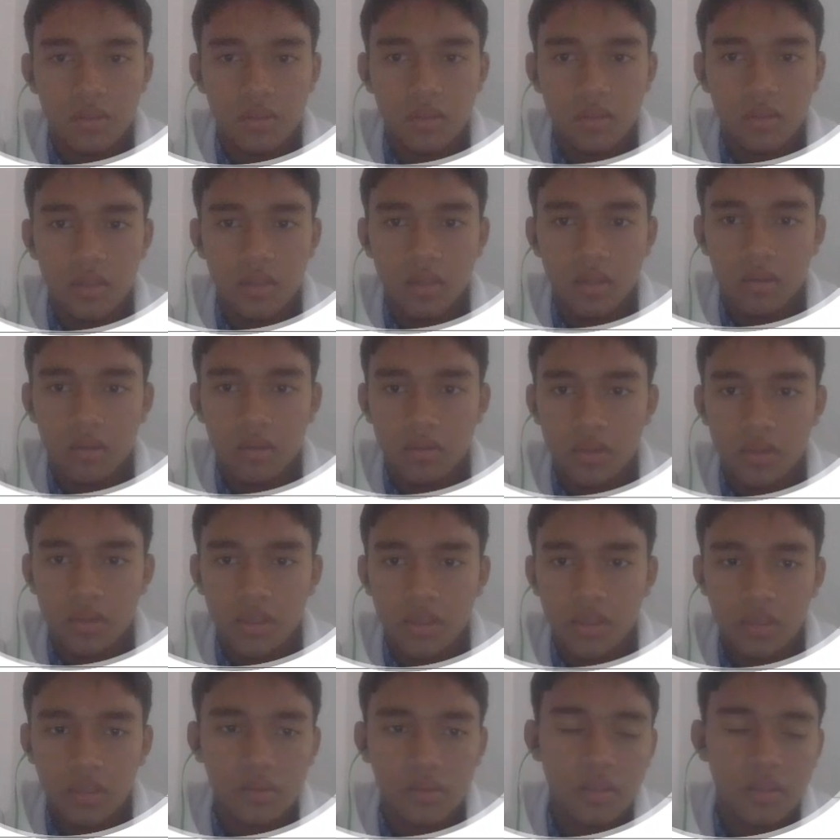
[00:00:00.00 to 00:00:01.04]
Now the
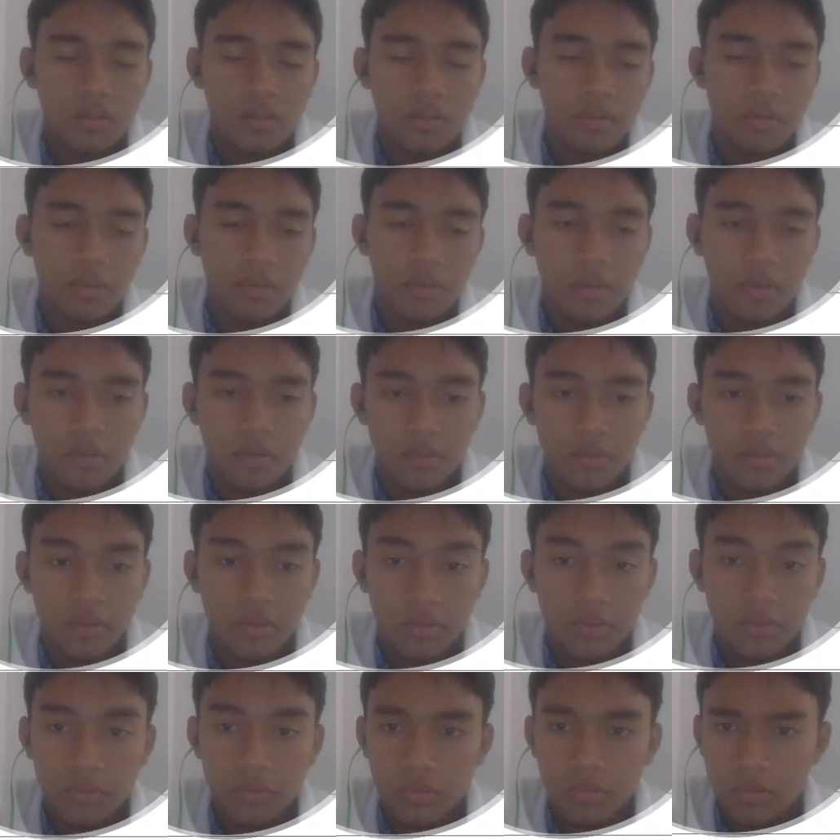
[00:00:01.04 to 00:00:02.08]
text that we are going to
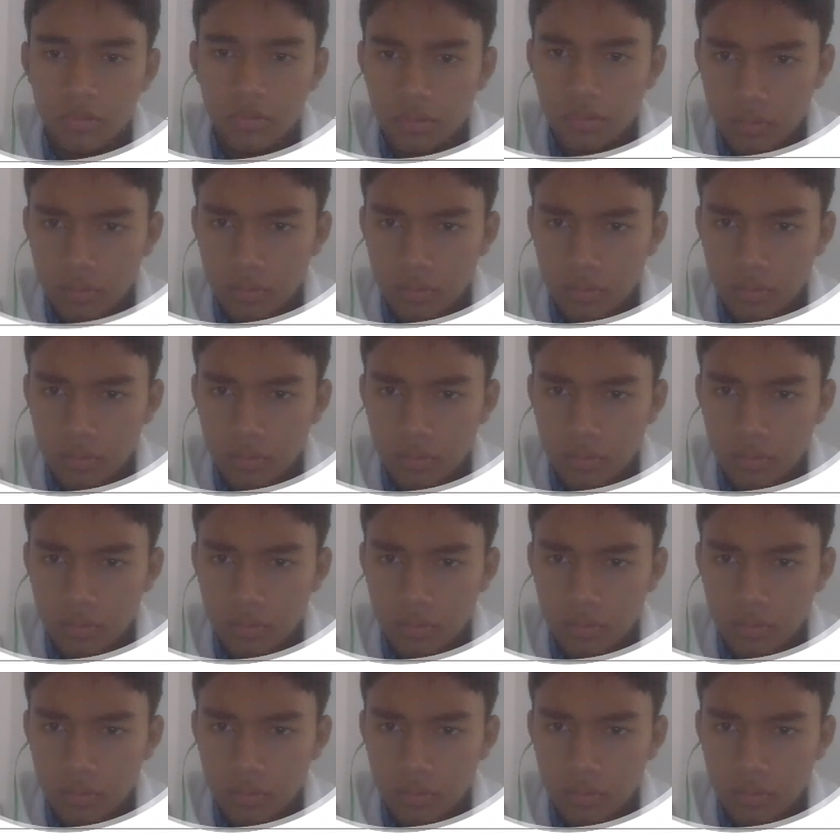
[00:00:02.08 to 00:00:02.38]
use,